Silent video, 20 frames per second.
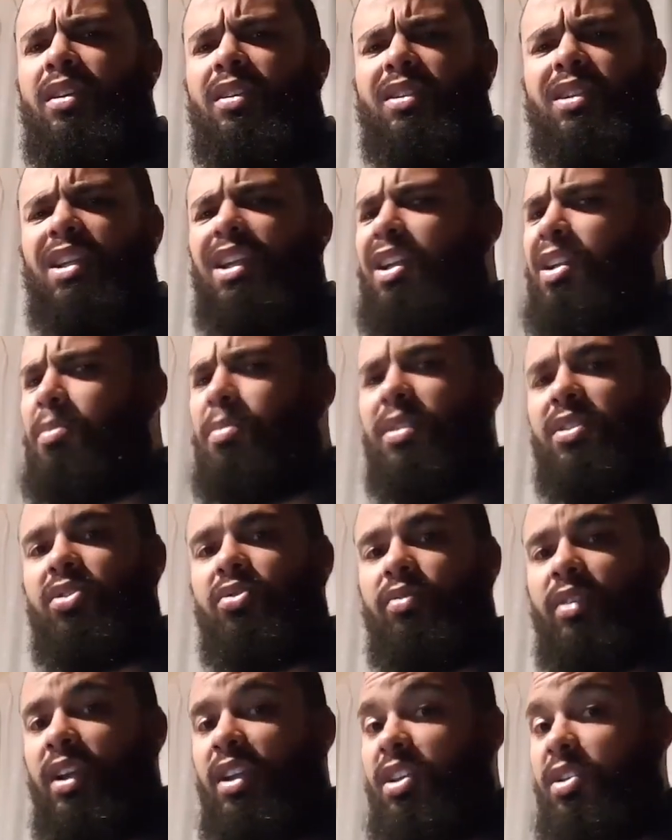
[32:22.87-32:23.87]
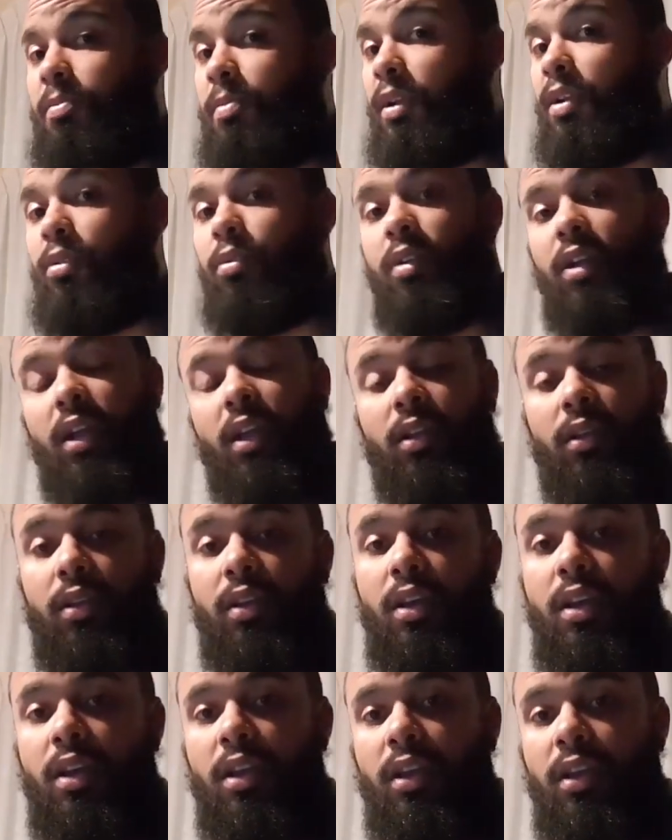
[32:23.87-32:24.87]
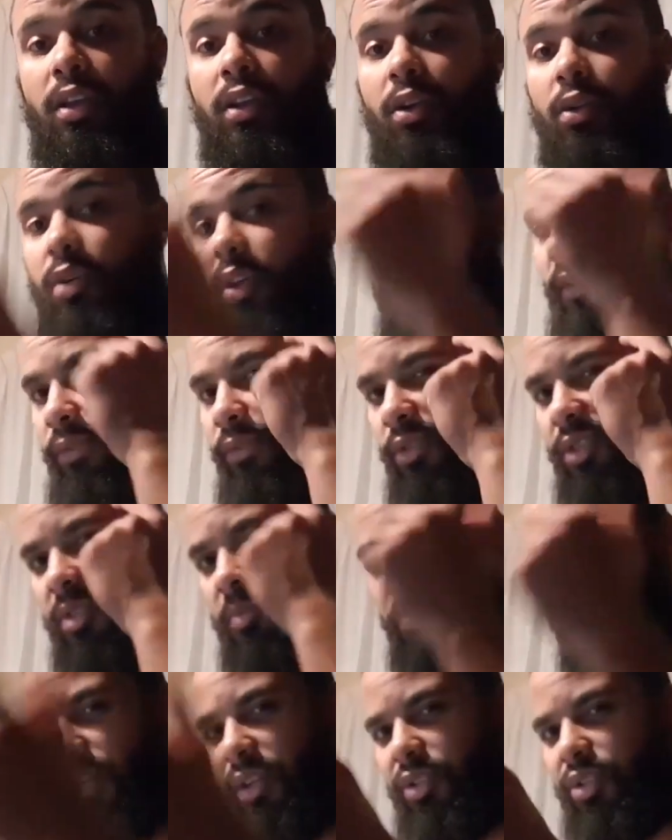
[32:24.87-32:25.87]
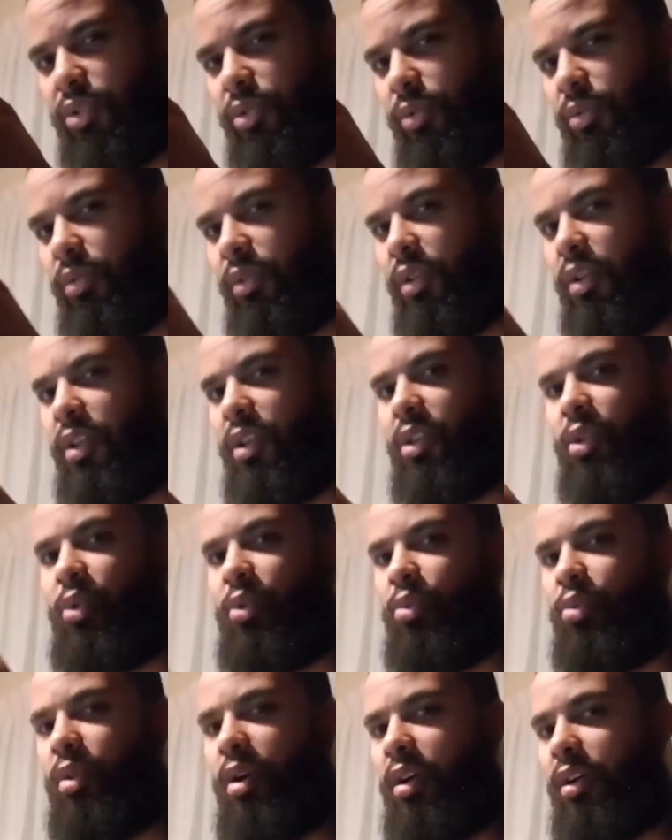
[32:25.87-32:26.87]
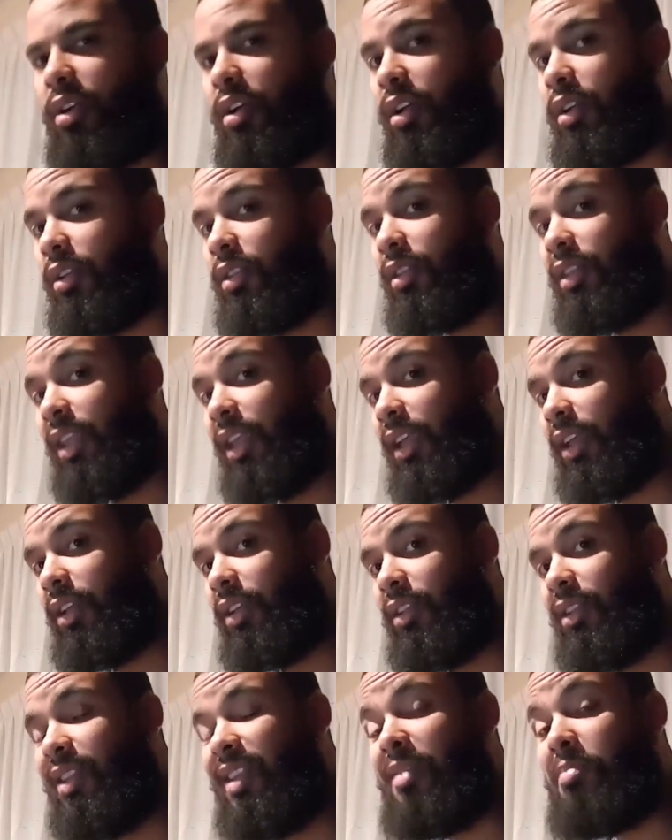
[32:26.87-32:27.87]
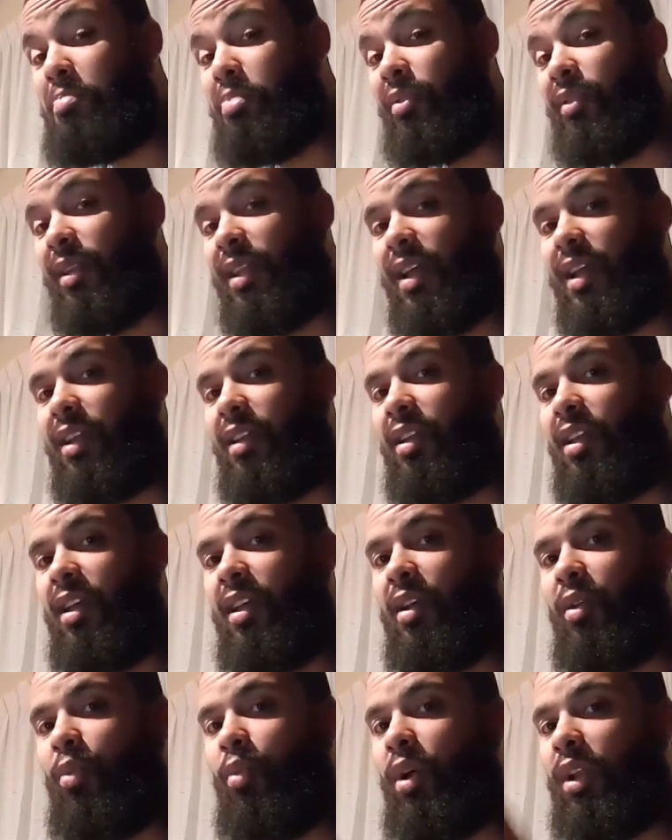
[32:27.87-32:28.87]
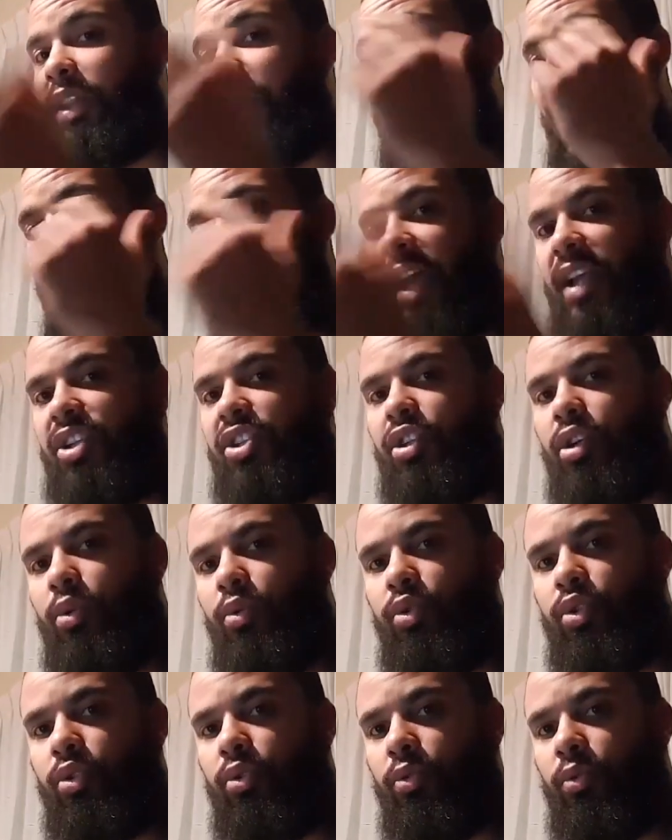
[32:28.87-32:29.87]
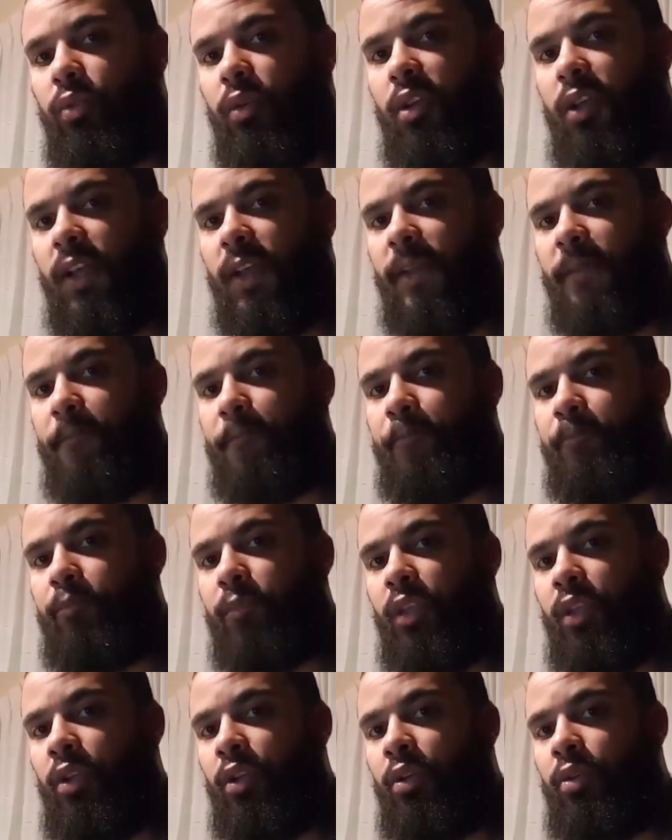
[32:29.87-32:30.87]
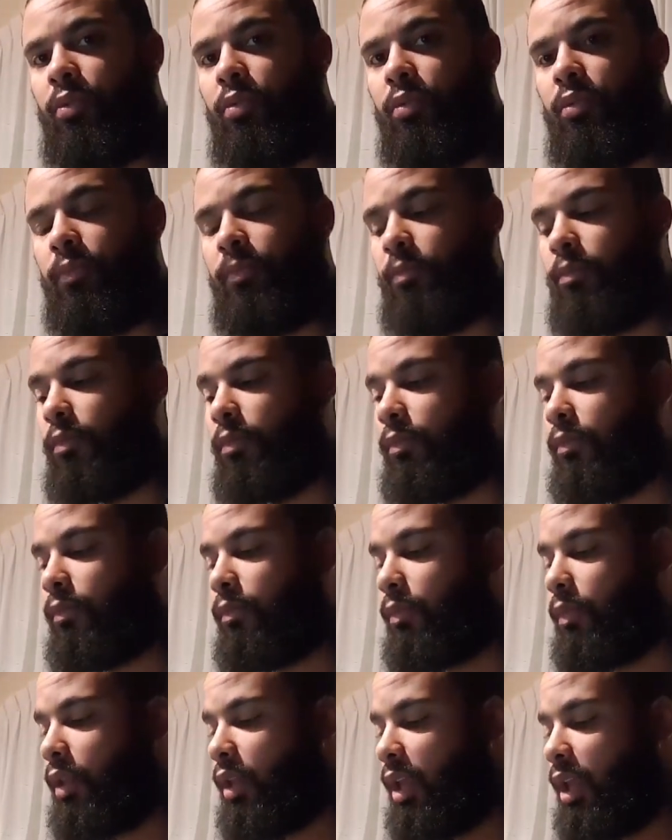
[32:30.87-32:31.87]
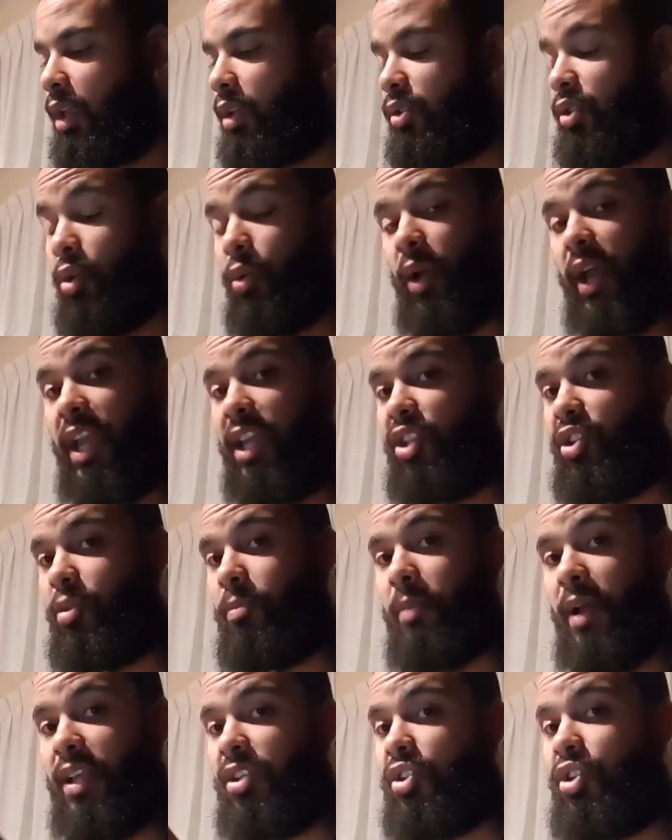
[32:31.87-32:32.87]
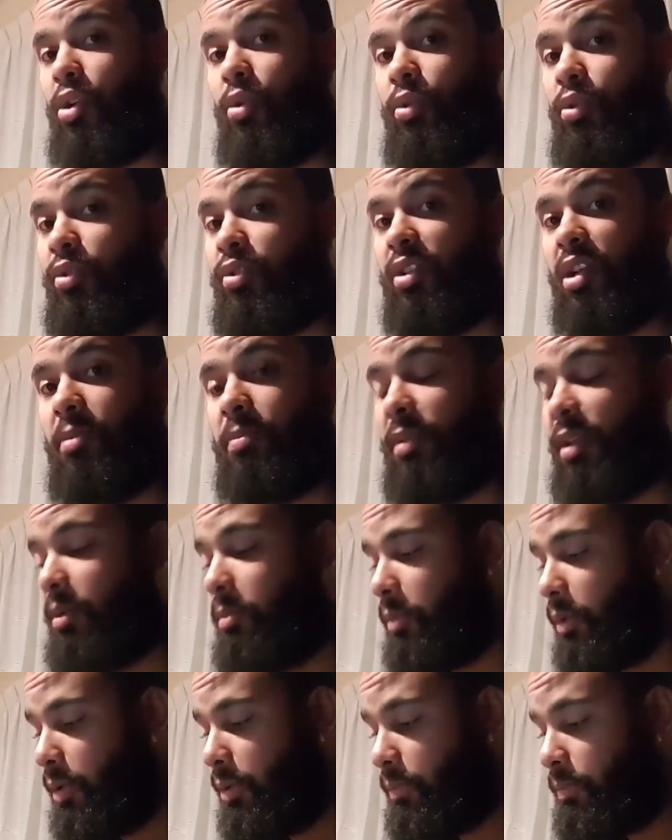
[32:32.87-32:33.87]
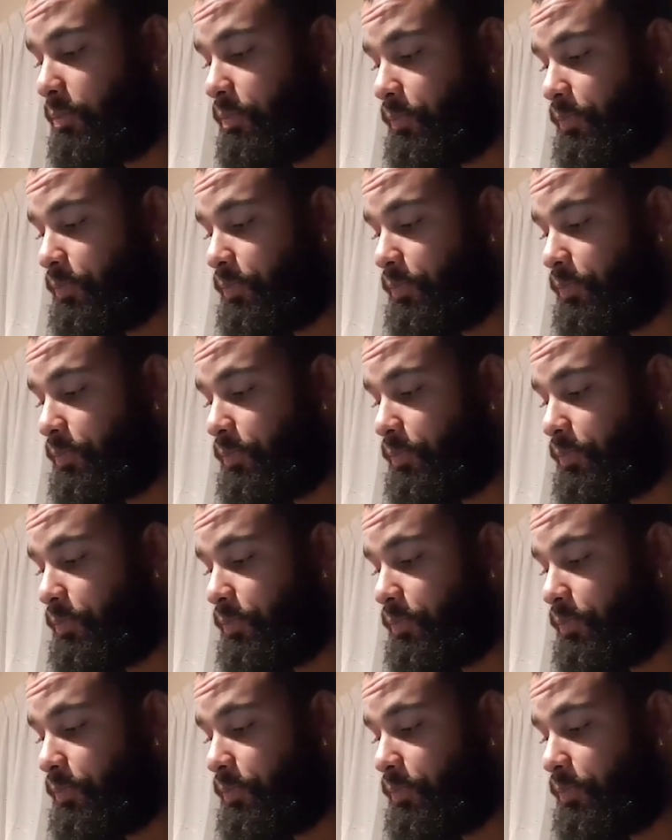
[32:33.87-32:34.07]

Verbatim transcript: It's a little bit strange, but okay. You know, if you're spiritual, you are going to think deeper than what the eye shows you, you know? So angel might show you something, man.